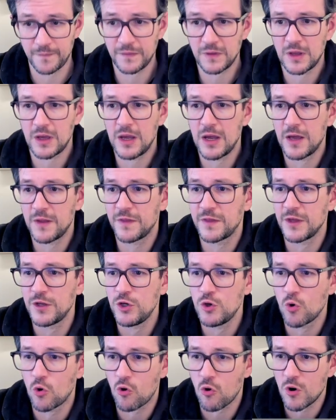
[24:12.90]
and the
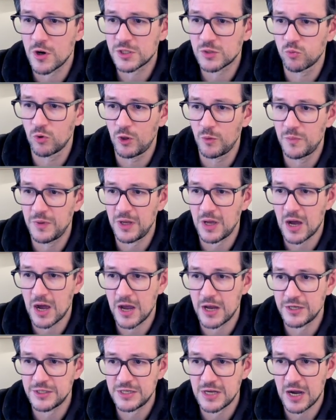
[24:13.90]
new cost will be
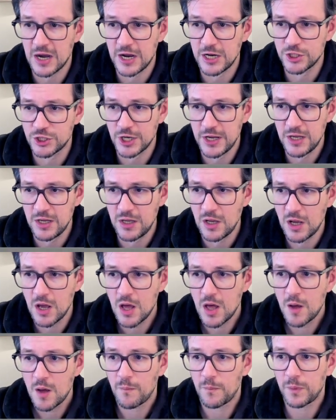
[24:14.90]
idij
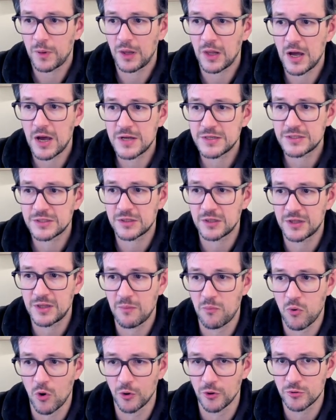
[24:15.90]
plus
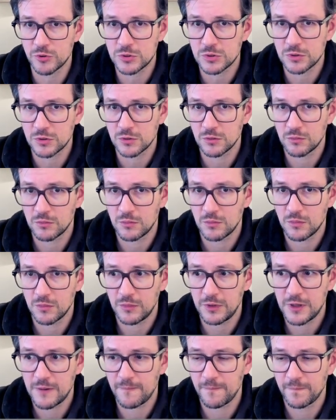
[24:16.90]
the bonus.
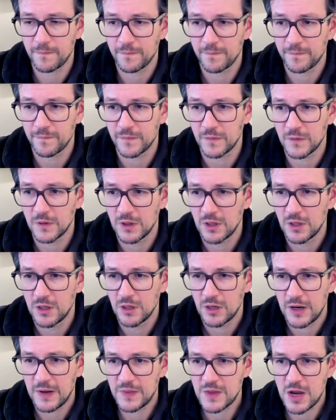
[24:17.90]
Yeah.
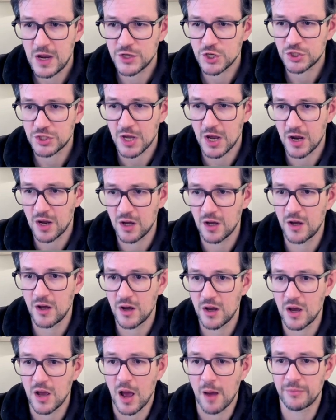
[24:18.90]
And I just
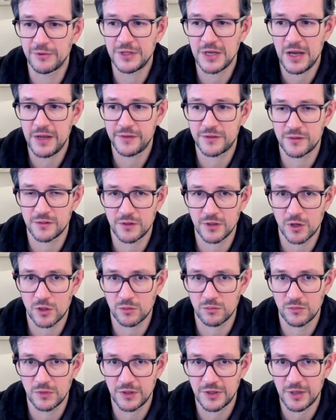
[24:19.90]
update
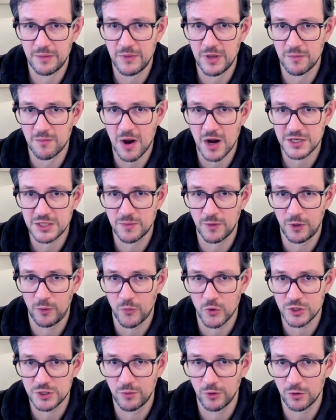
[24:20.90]
the maximal
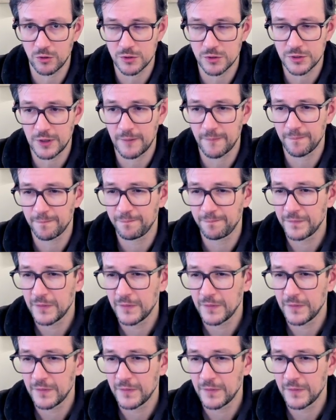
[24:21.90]
possible cost. Yeah?